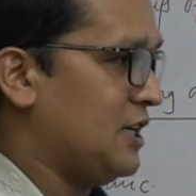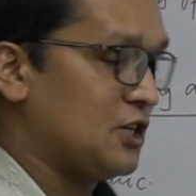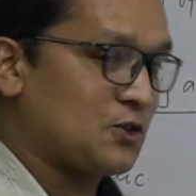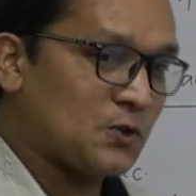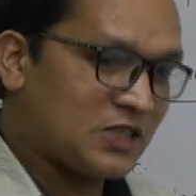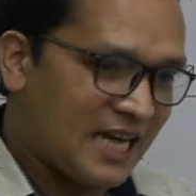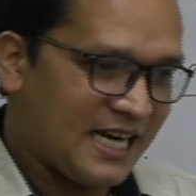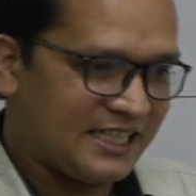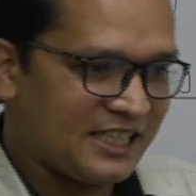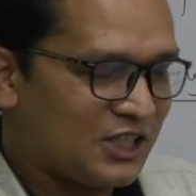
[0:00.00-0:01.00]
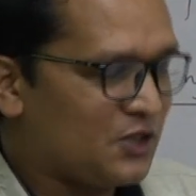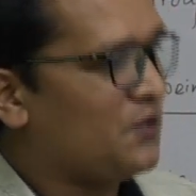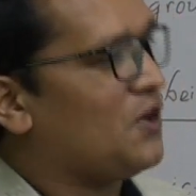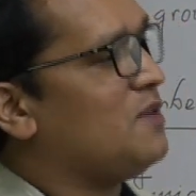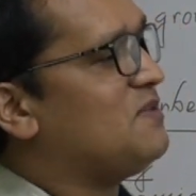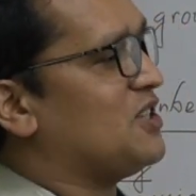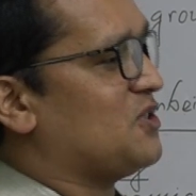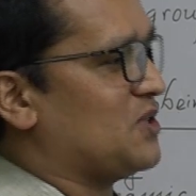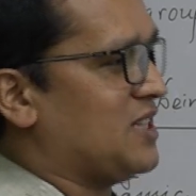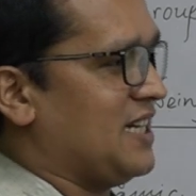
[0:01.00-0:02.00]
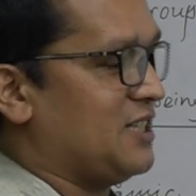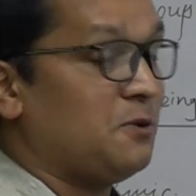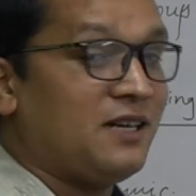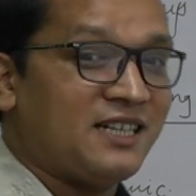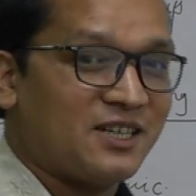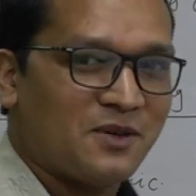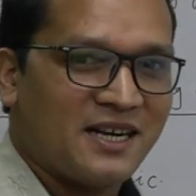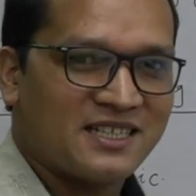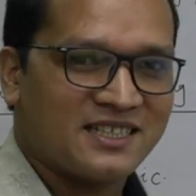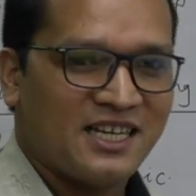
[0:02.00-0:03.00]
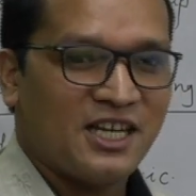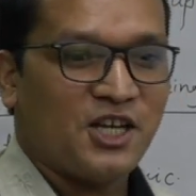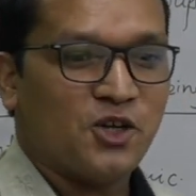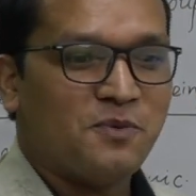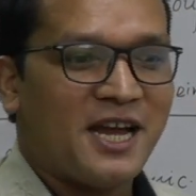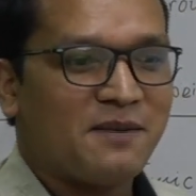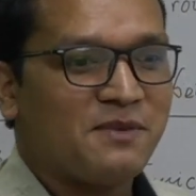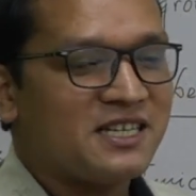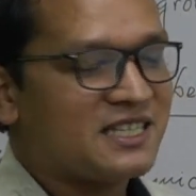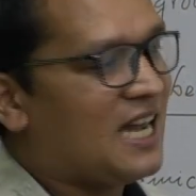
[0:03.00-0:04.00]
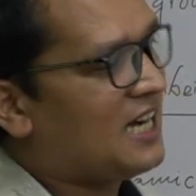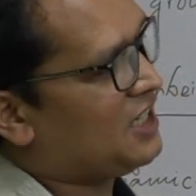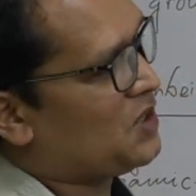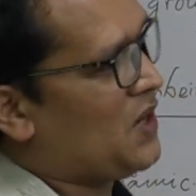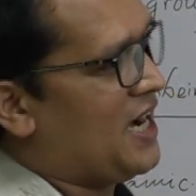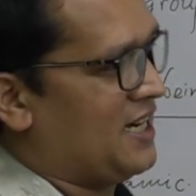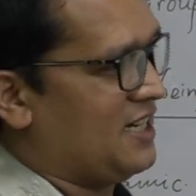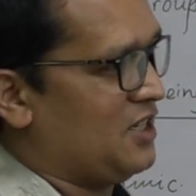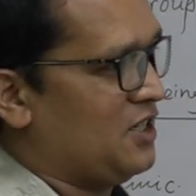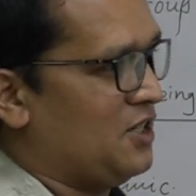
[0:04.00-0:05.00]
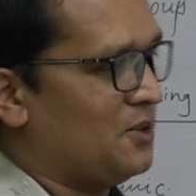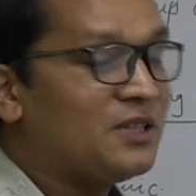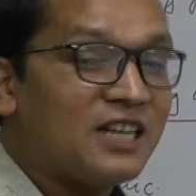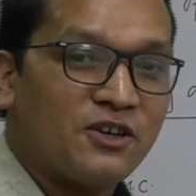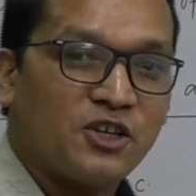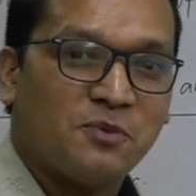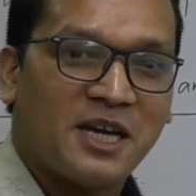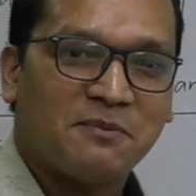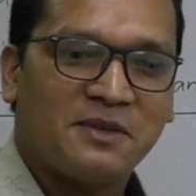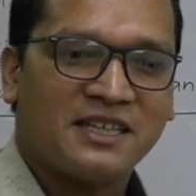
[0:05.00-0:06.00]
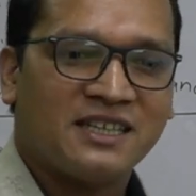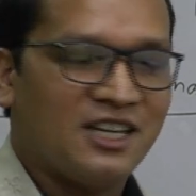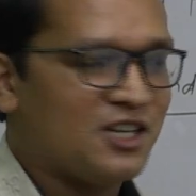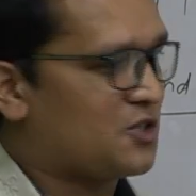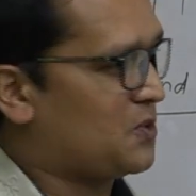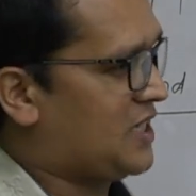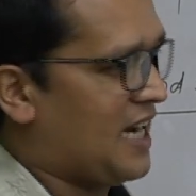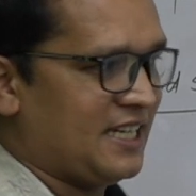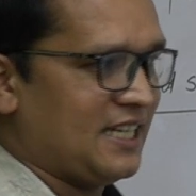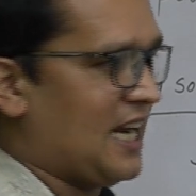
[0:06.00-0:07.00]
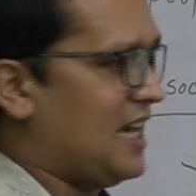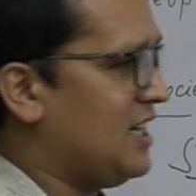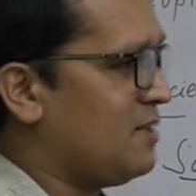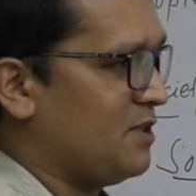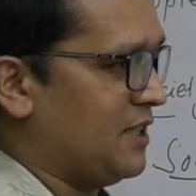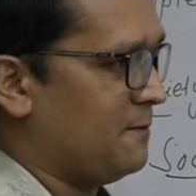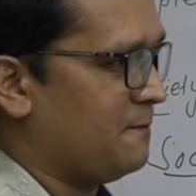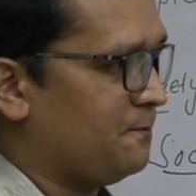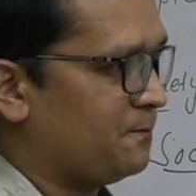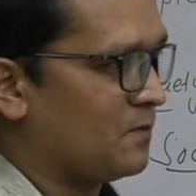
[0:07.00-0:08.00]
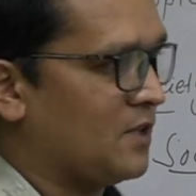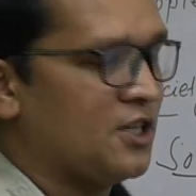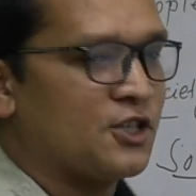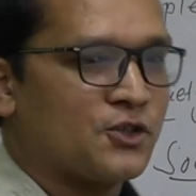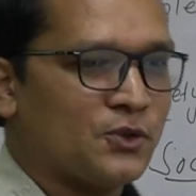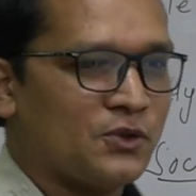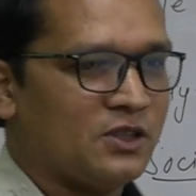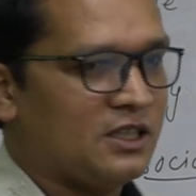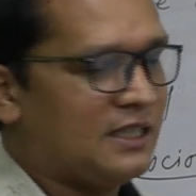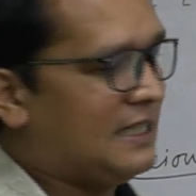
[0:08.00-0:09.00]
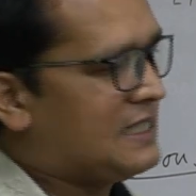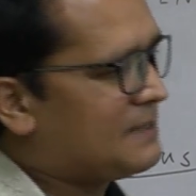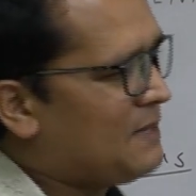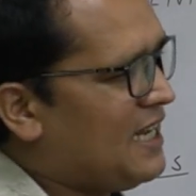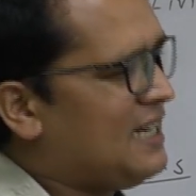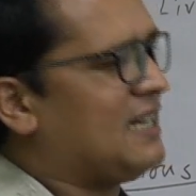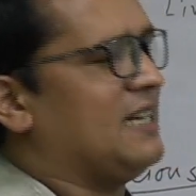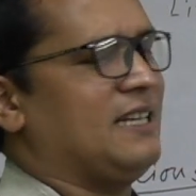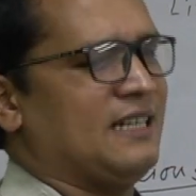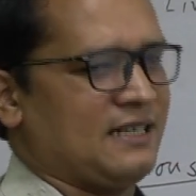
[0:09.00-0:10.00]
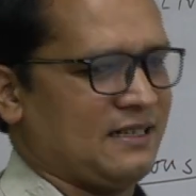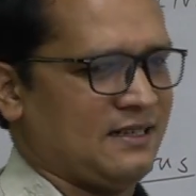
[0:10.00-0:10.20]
society, to form the society, what requires? Human beings are required. Without human being, society cannot be. So it is very clear,